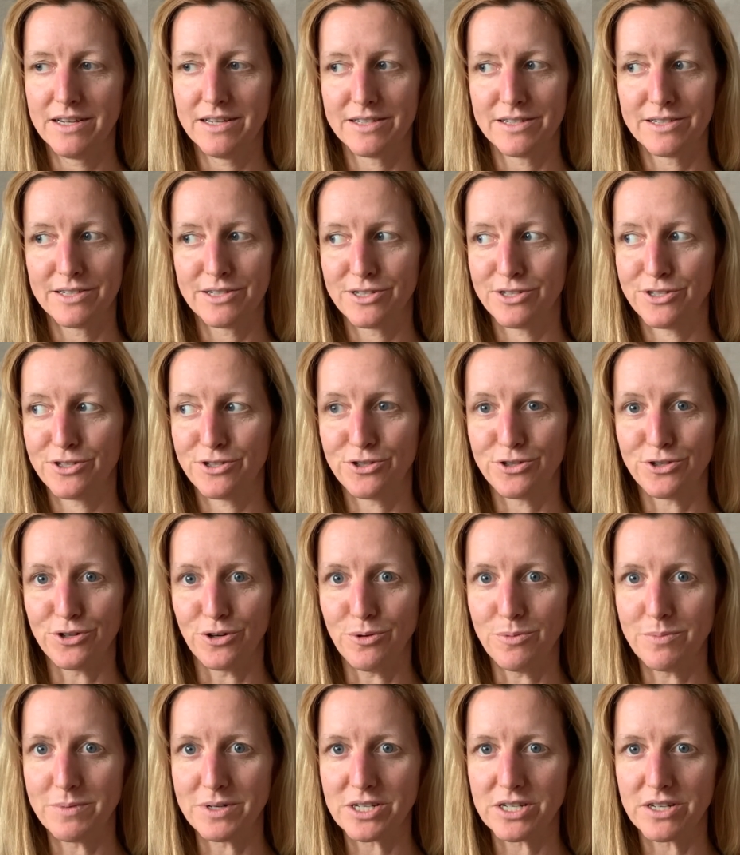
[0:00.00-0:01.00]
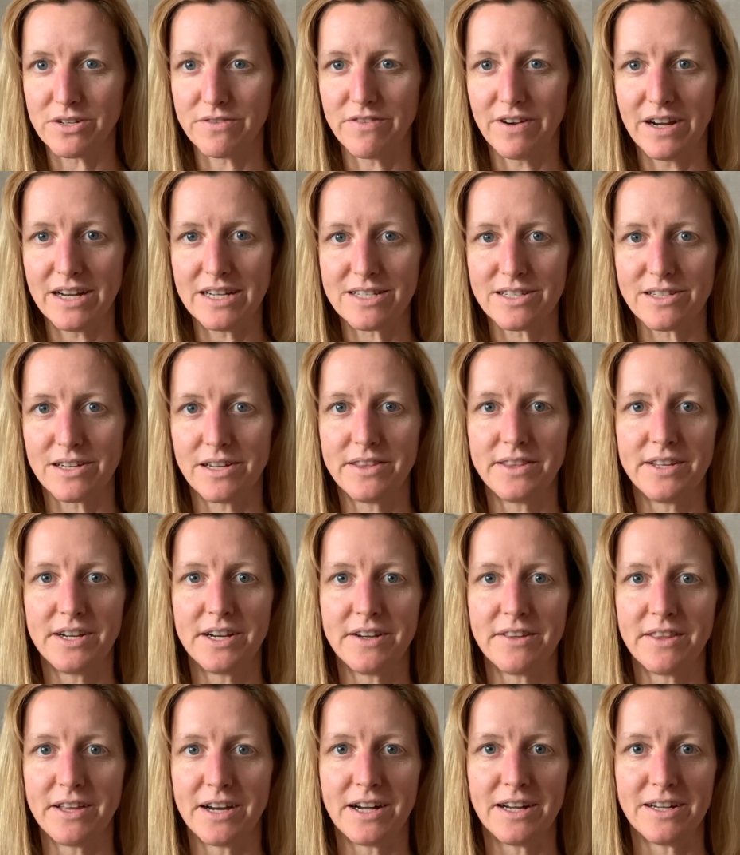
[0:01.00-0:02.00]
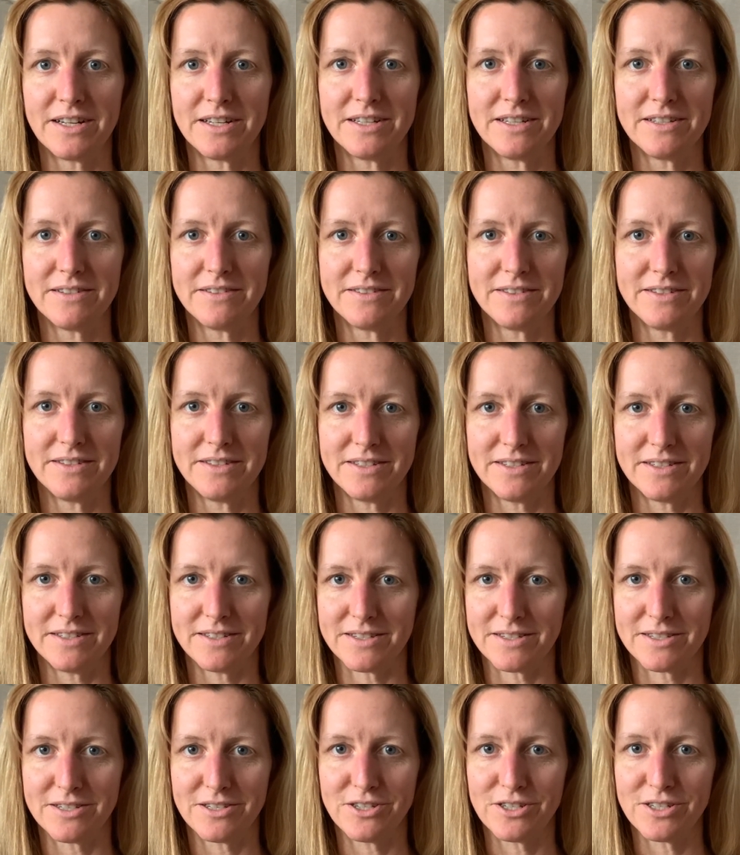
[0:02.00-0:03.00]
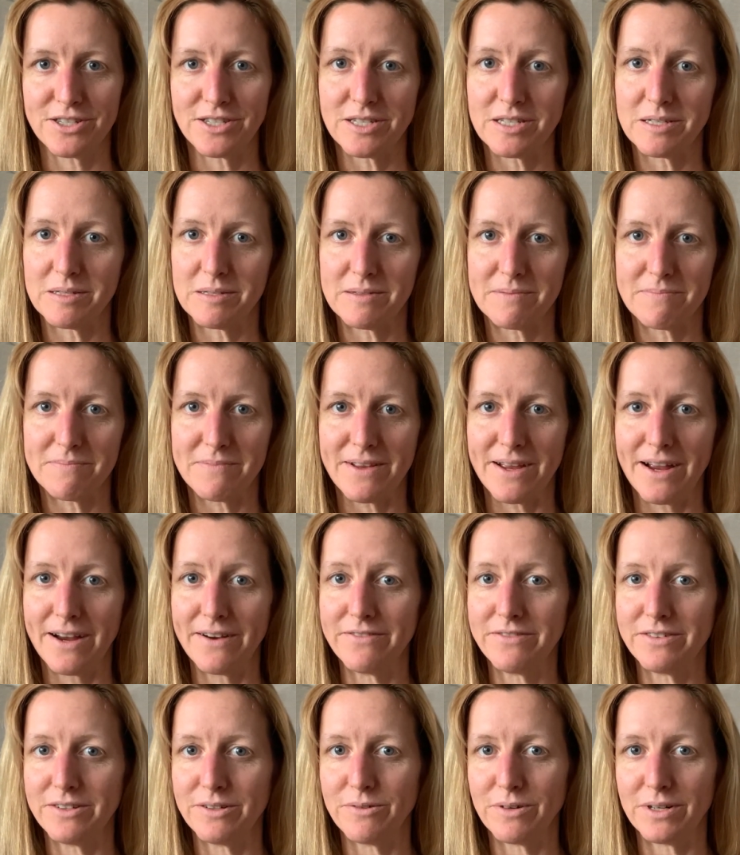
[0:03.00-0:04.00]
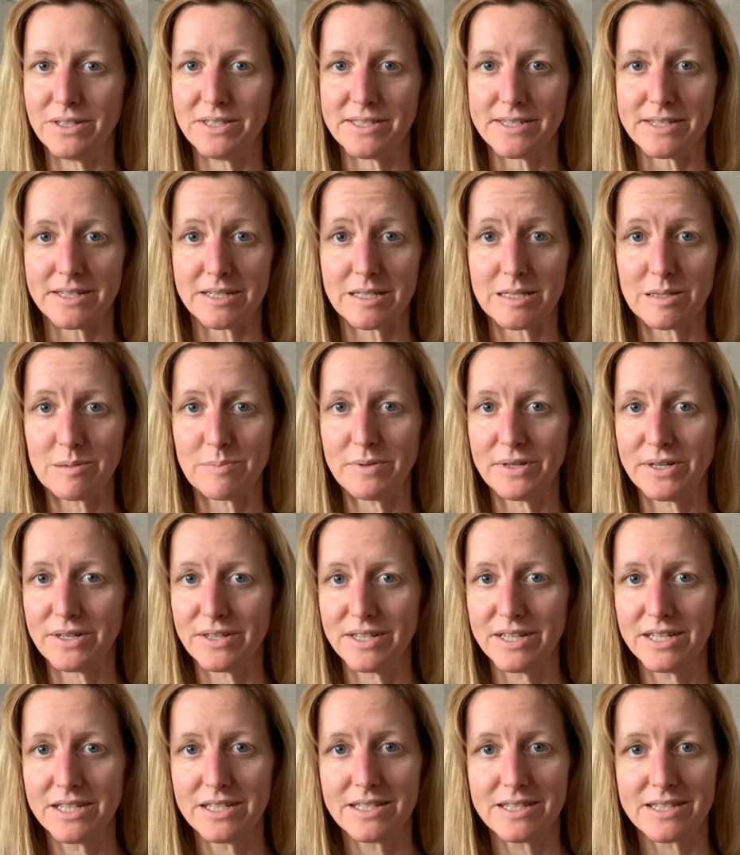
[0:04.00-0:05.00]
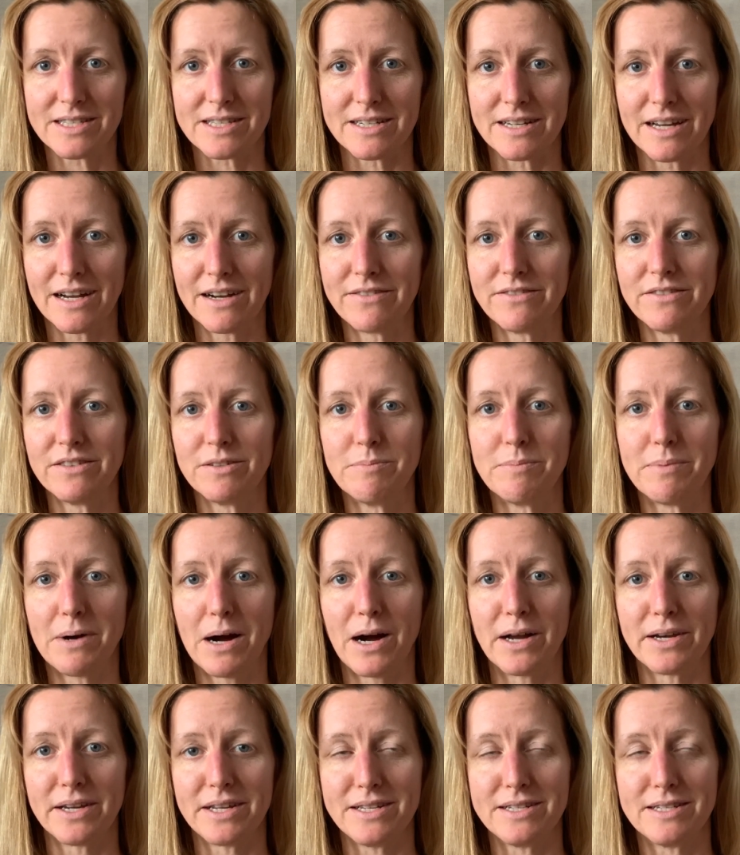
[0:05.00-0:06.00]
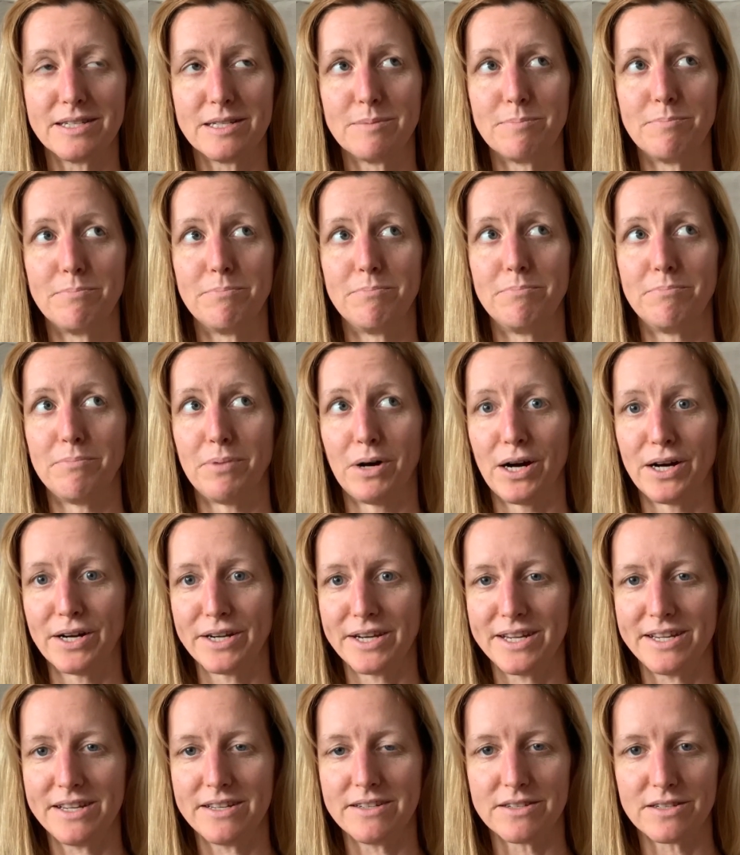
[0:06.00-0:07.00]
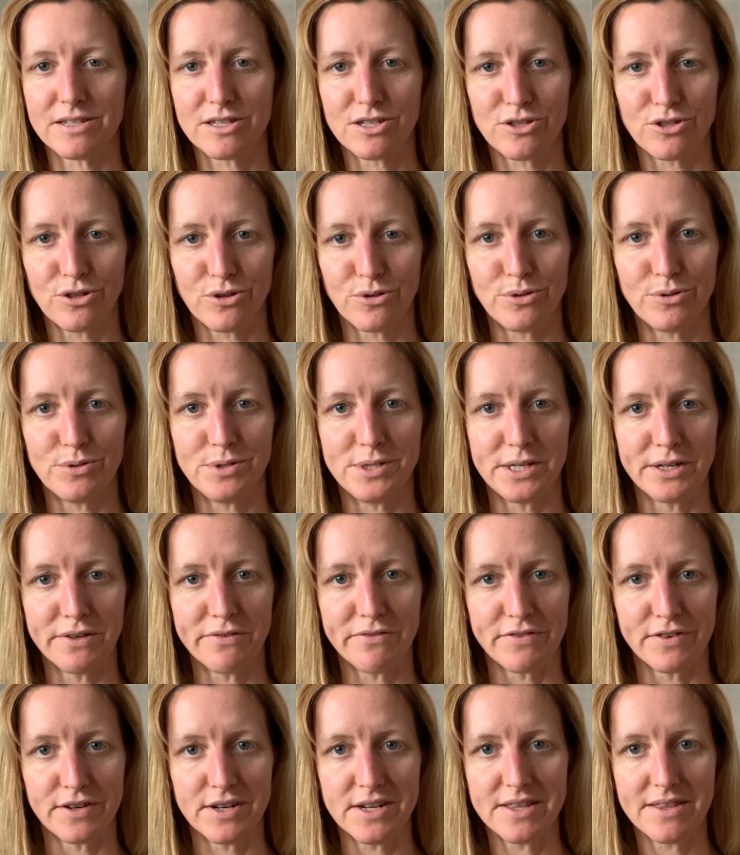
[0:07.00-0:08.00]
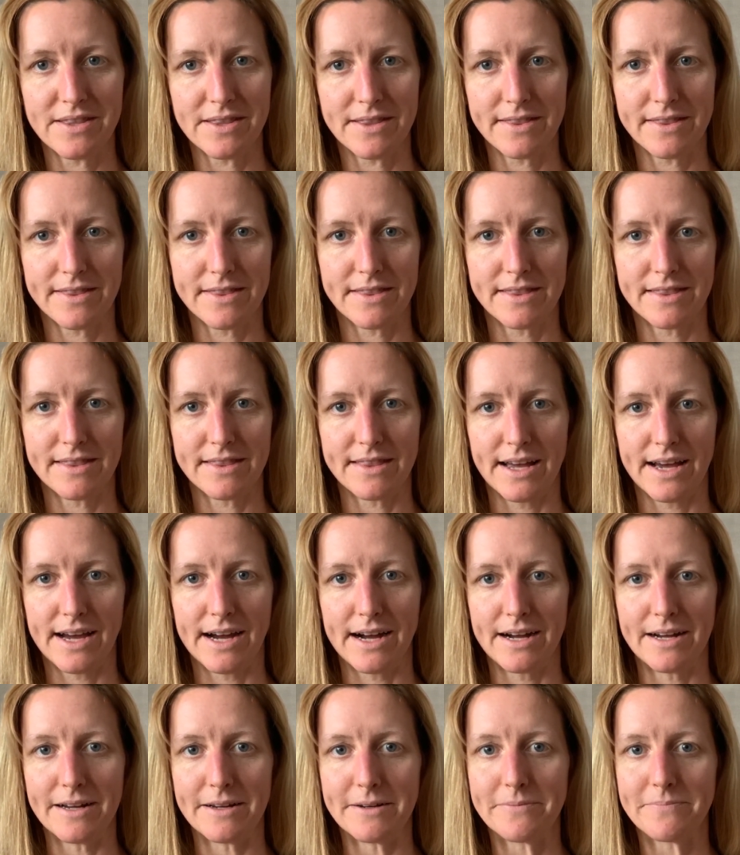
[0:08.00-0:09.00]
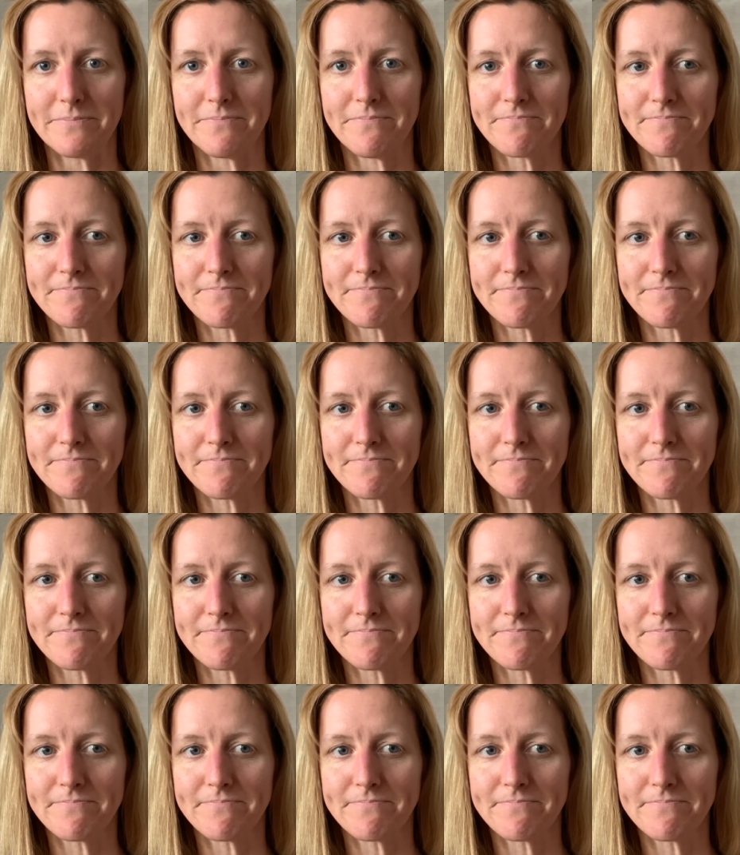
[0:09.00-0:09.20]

so much advice on there that is just everyone's experience, and everybody's body is so different that